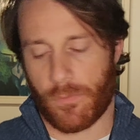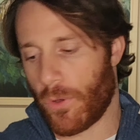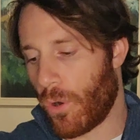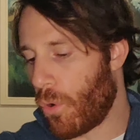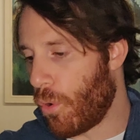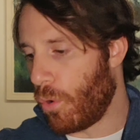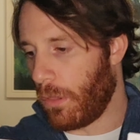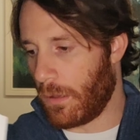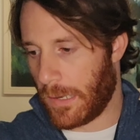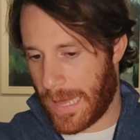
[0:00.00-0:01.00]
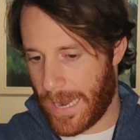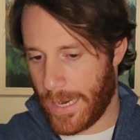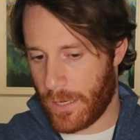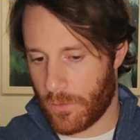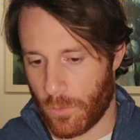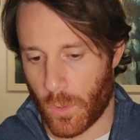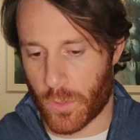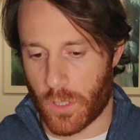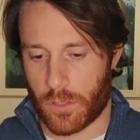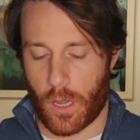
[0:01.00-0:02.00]
of the whole line, the
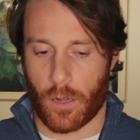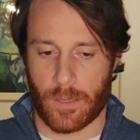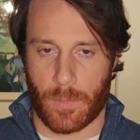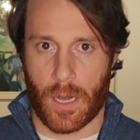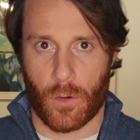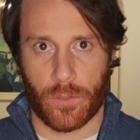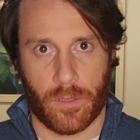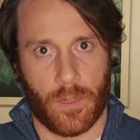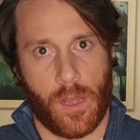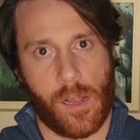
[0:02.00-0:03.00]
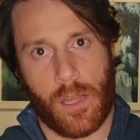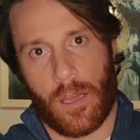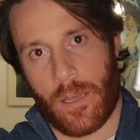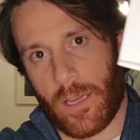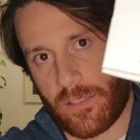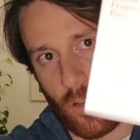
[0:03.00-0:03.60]
most talked about. It's